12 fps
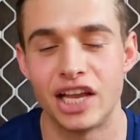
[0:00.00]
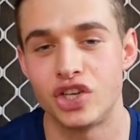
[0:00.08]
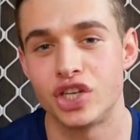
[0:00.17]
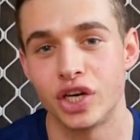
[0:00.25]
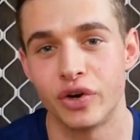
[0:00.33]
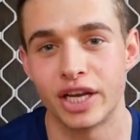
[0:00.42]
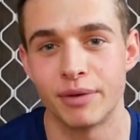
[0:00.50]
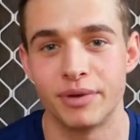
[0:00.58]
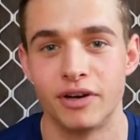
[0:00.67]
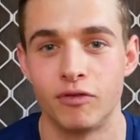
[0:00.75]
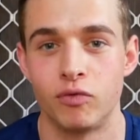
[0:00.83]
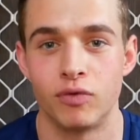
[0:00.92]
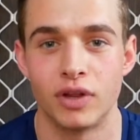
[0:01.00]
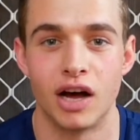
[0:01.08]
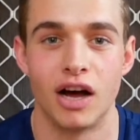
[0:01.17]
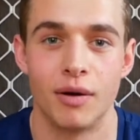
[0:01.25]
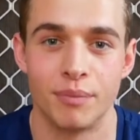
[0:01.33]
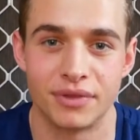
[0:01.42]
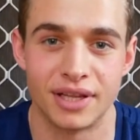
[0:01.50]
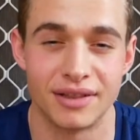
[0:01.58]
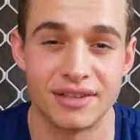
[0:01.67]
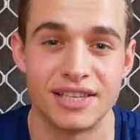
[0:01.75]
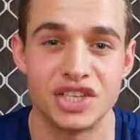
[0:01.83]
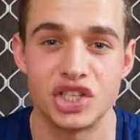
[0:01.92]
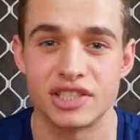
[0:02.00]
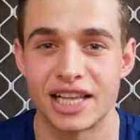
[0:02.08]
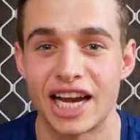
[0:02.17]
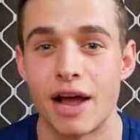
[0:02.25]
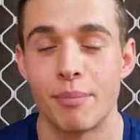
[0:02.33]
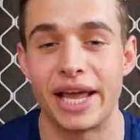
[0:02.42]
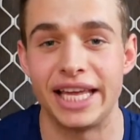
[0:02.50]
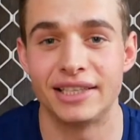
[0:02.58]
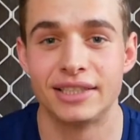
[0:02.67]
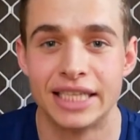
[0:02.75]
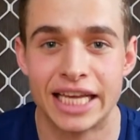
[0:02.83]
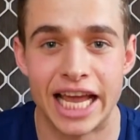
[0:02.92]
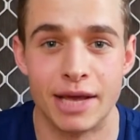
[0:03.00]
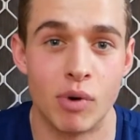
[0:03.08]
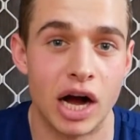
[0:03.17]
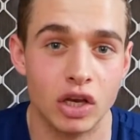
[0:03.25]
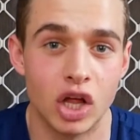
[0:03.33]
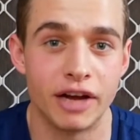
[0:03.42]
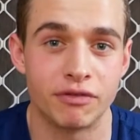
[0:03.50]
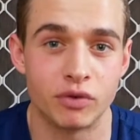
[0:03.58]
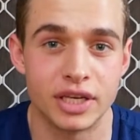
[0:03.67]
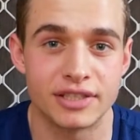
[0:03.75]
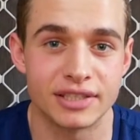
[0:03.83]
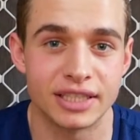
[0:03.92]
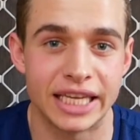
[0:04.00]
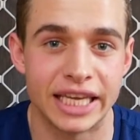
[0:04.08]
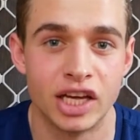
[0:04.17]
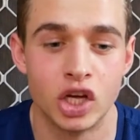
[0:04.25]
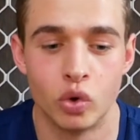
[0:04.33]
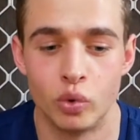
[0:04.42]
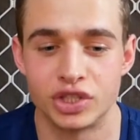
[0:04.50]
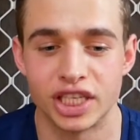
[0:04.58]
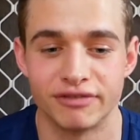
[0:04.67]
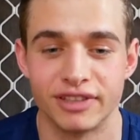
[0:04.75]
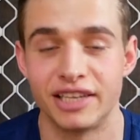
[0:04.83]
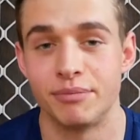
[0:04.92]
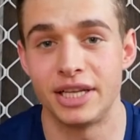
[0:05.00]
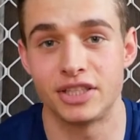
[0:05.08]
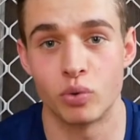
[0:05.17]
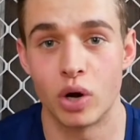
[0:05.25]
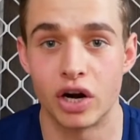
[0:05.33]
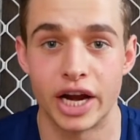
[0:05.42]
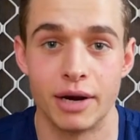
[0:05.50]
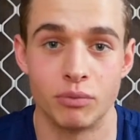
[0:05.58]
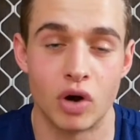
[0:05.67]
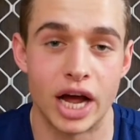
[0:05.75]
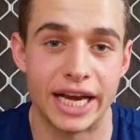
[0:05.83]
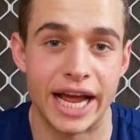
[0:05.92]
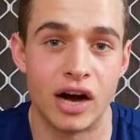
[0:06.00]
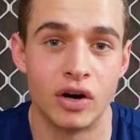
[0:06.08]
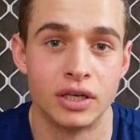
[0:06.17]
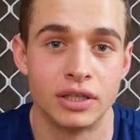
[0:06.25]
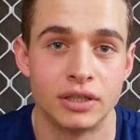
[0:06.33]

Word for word: and sharing a bit of the decisions that I made in my life recently, which have led me to where I am right now.